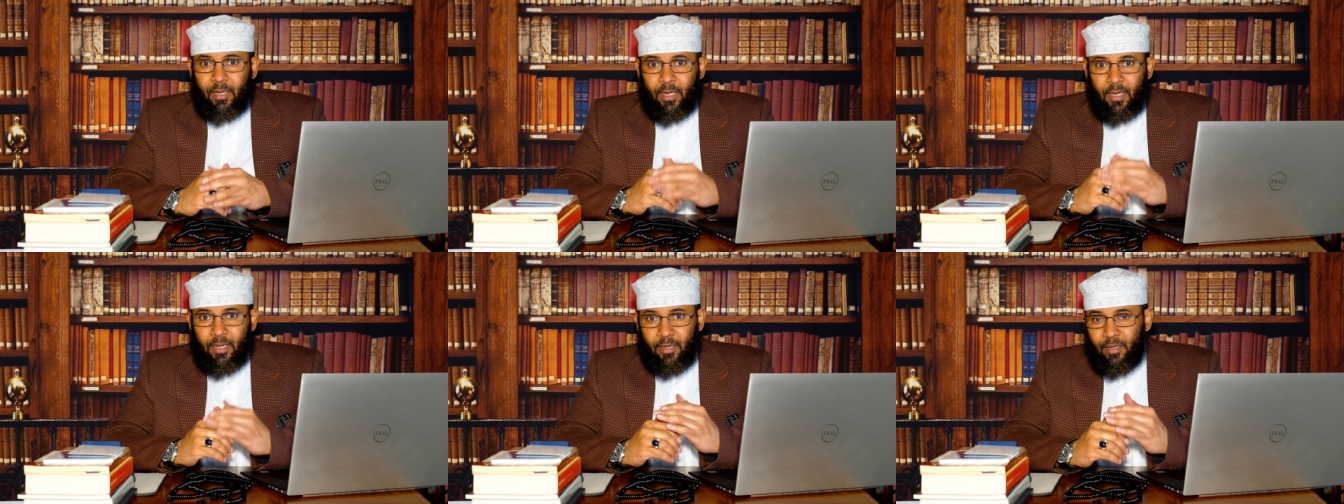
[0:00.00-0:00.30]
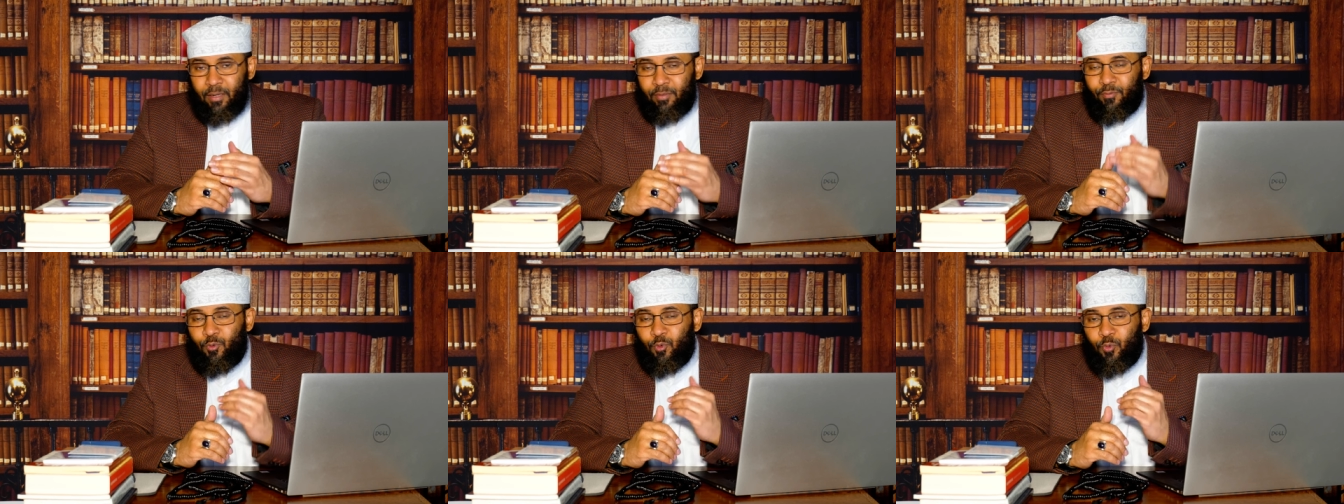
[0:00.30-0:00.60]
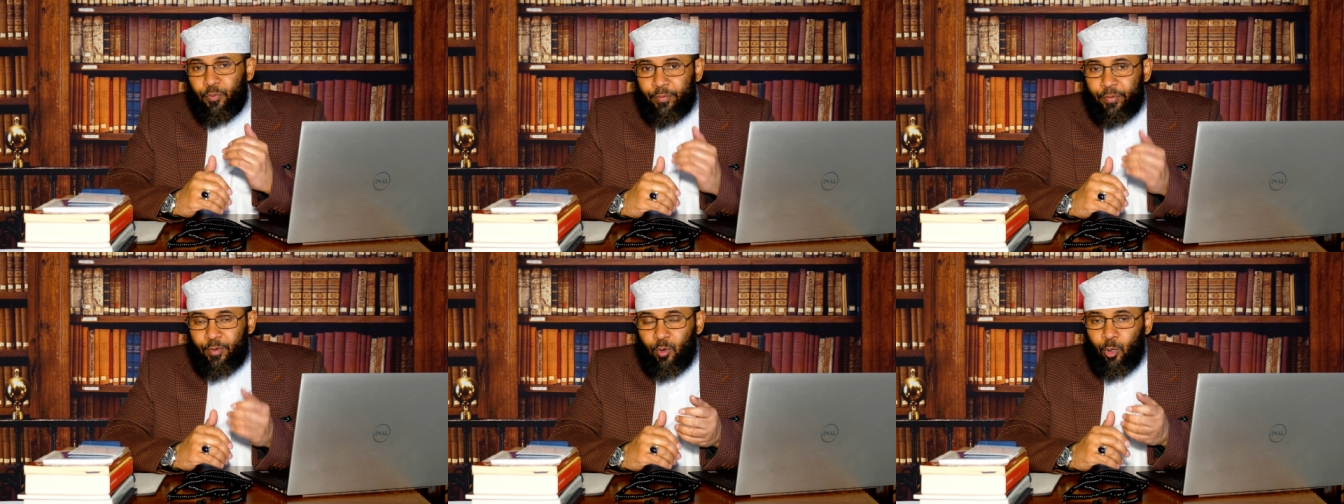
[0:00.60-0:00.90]
and if
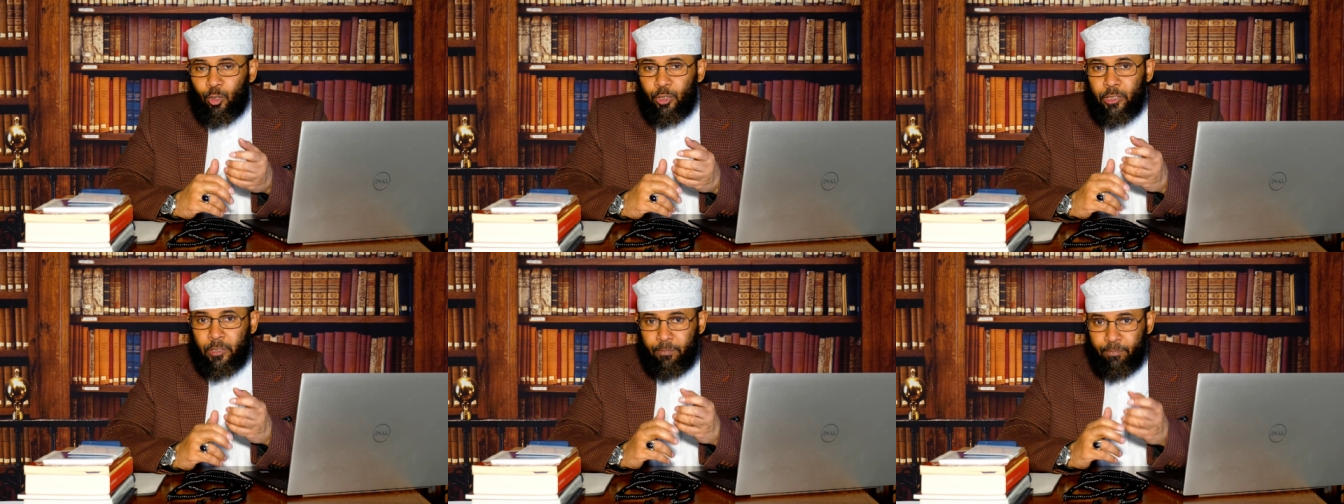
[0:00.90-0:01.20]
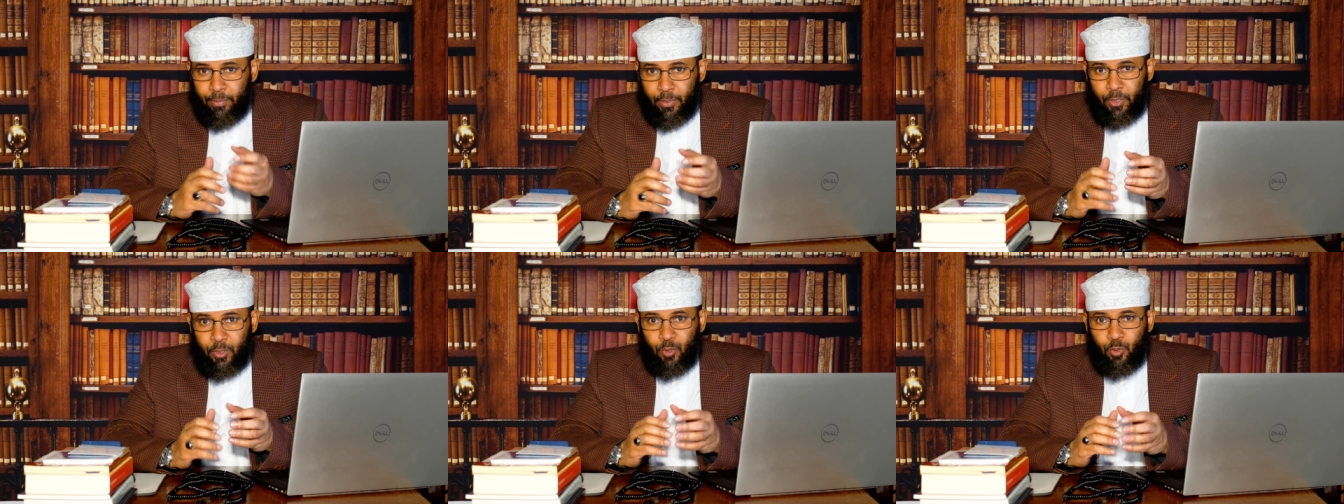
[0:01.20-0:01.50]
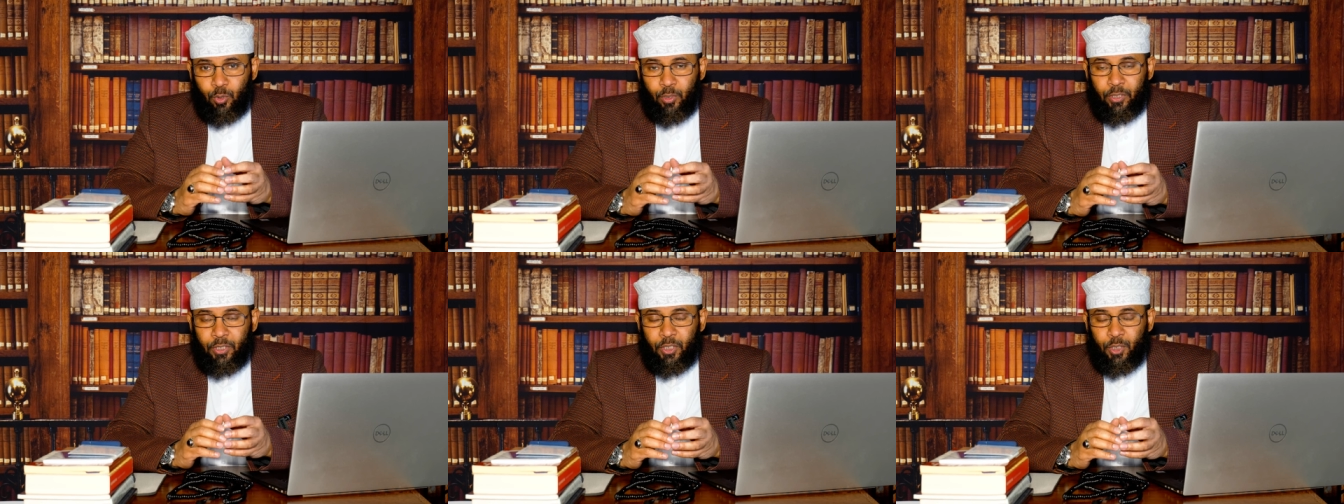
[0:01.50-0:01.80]
you got
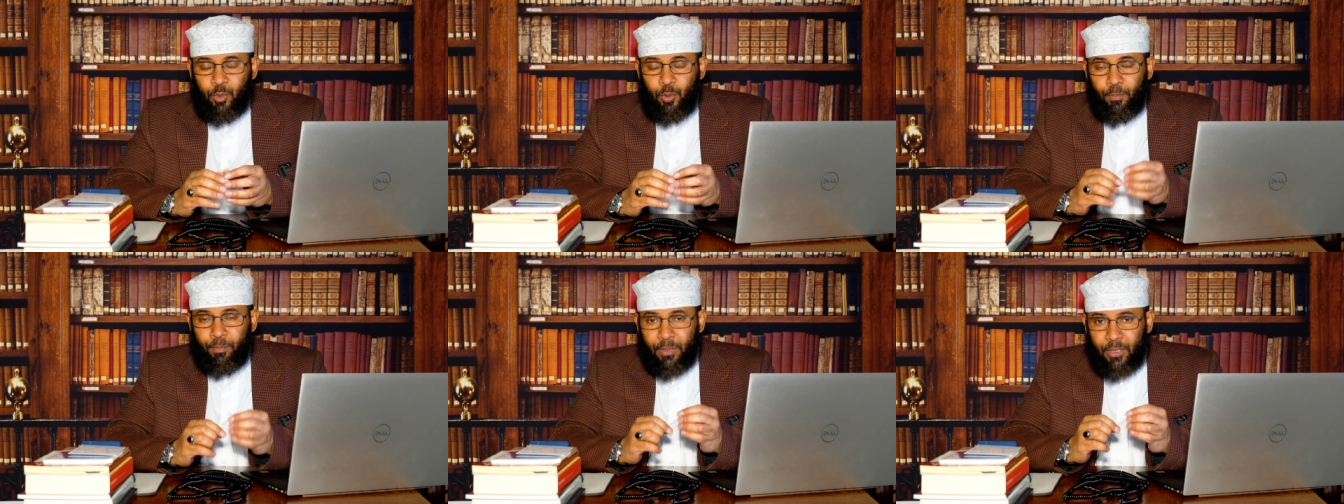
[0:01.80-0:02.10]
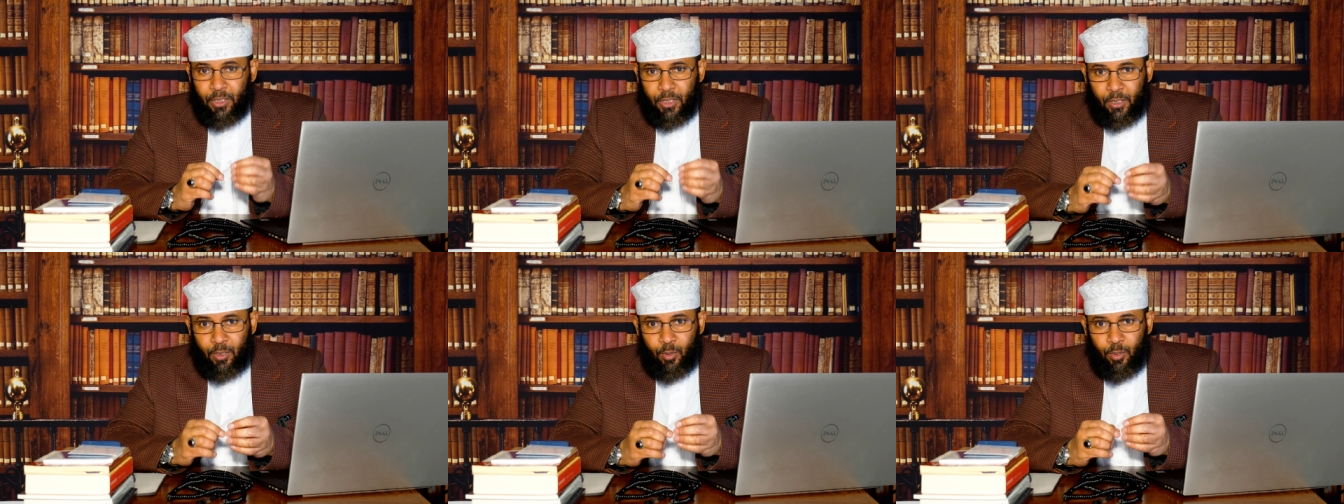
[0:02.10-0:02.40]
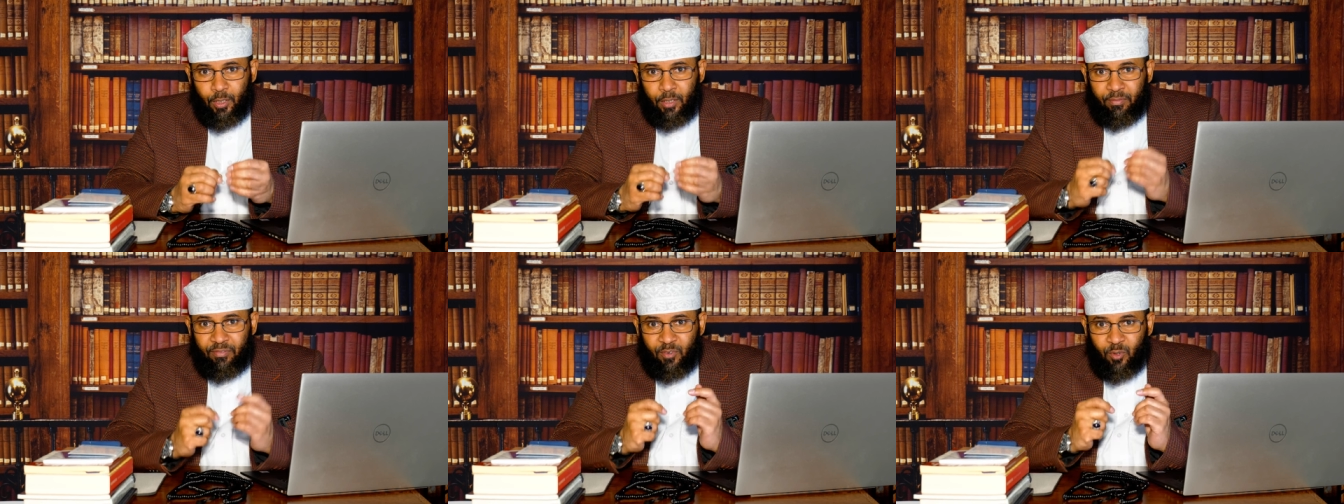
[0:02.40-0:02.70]
spiritual issue
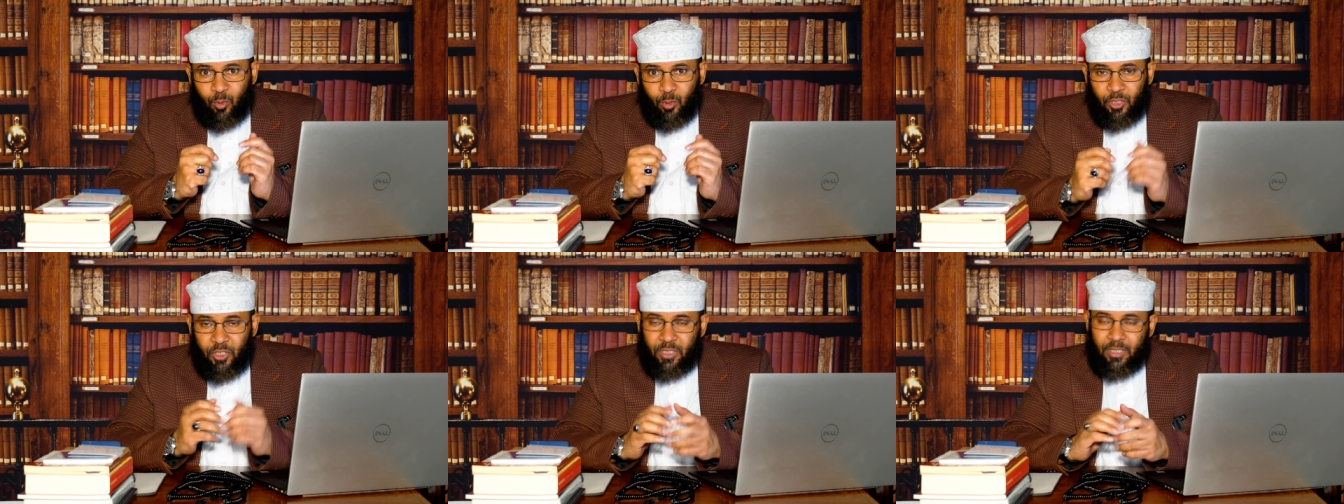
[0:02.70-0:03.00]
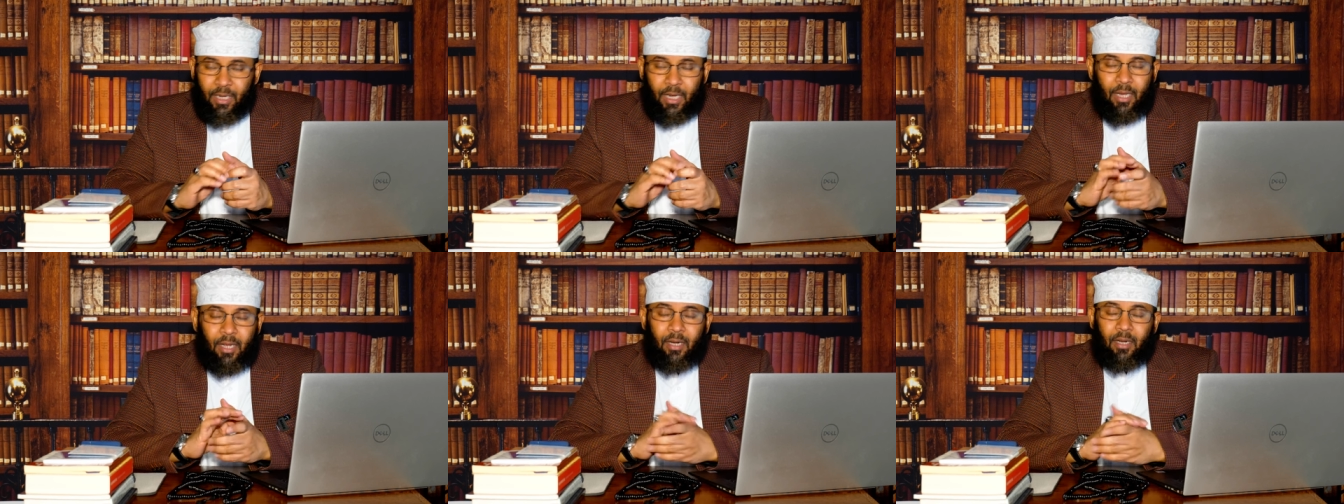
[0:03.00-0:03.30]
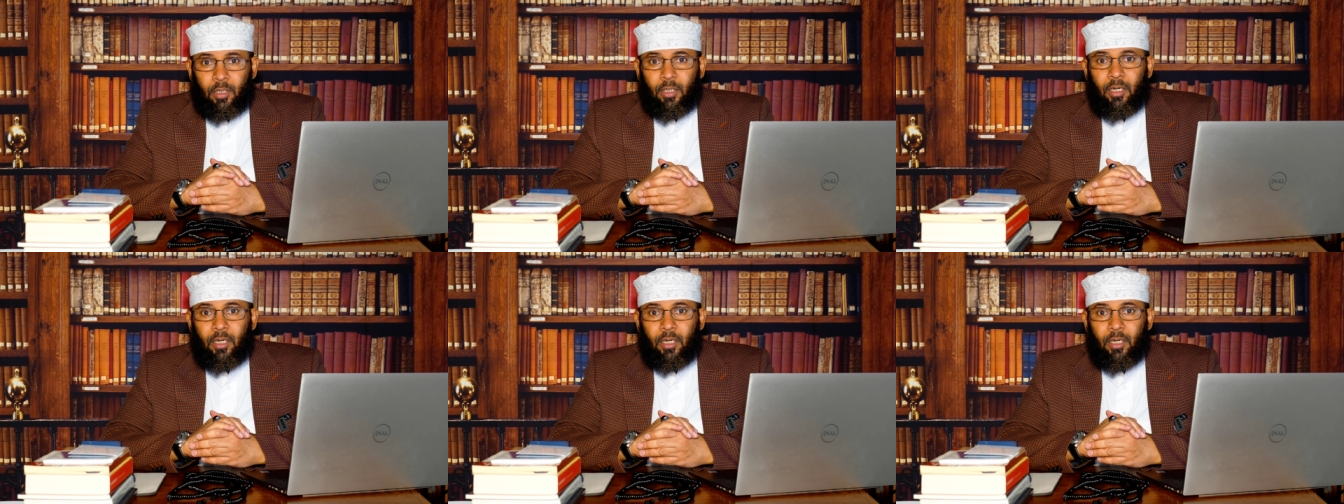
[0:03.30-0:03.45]
particularly if you got seher,